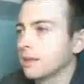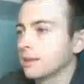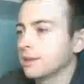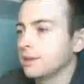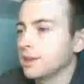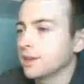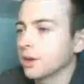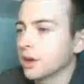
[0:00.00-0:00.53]

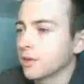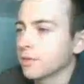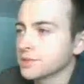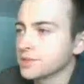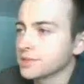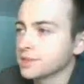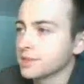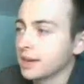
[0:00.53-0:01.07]
Nikoko
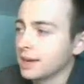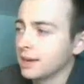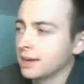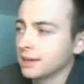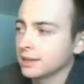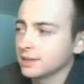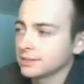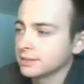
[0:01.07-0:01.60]
versus
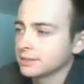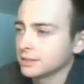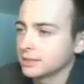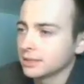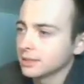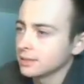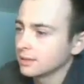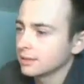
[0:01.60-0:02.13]
Ta.
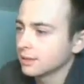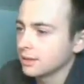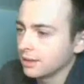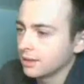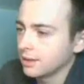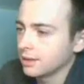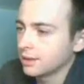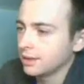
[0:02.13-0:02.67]

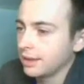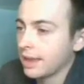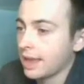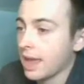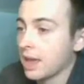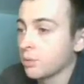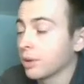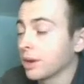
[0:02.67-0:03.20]

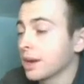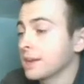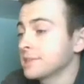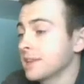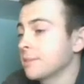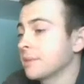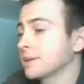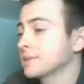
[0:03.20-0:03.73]
And what did I
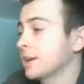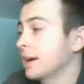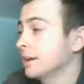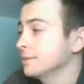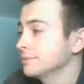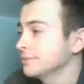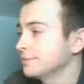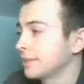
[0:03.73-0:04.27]
say about
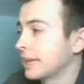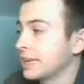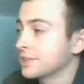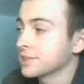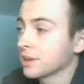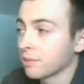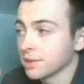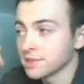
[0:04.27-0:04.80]
Ta? That he's
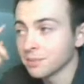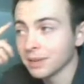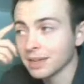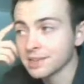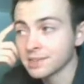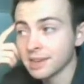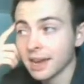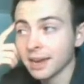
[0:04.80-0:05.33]
going to run something
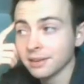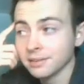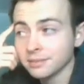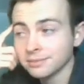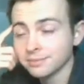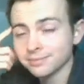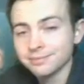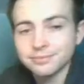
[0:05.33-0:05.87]
insane?
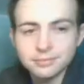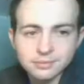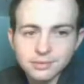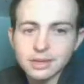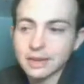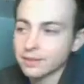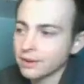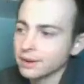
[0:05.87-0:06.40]

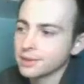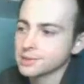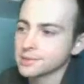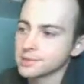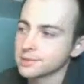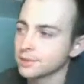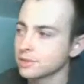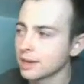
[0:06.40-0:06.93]
Okay, there it
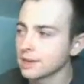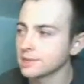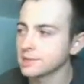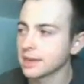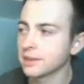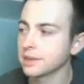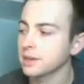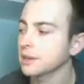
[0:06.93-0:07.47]
is. Giant
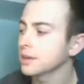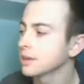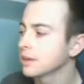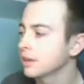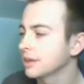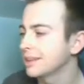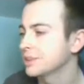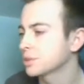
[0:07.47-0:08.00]
Skelly
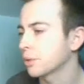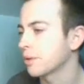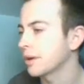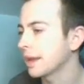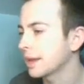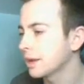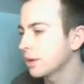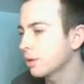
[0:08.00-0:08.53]

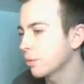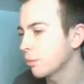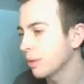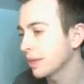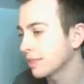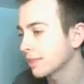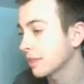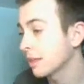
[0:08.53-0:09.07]
Tornado
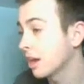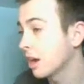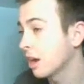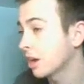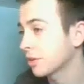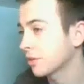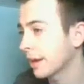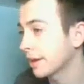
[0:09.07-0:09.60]
with
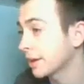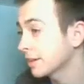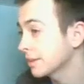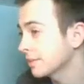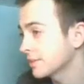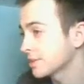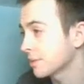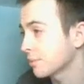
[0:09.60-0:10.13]
Hog Rider
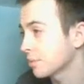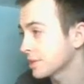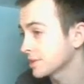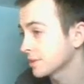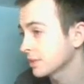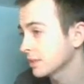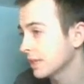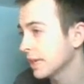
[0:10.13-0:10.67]
for some
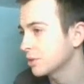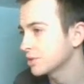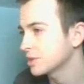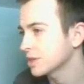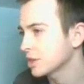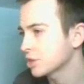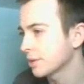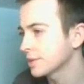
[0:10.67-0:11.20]
reason.
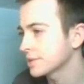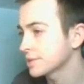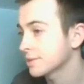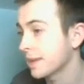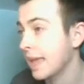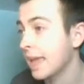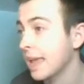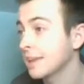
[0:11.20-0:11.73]
Interesting
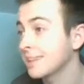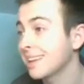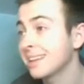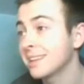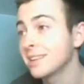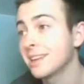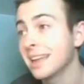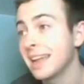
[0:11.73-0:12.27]
choice. And
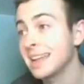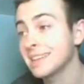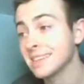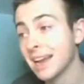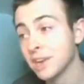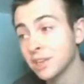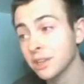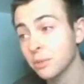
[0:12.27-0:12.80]
it's
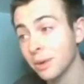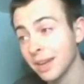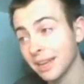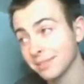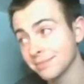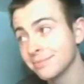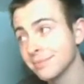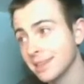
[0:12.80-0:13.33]
actually
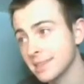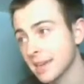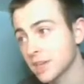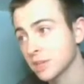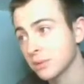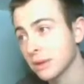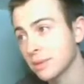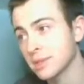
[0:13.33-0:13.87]
winning. He's
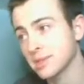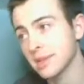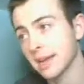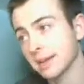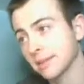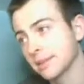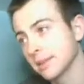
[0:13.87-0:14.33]
actually winning with this deck.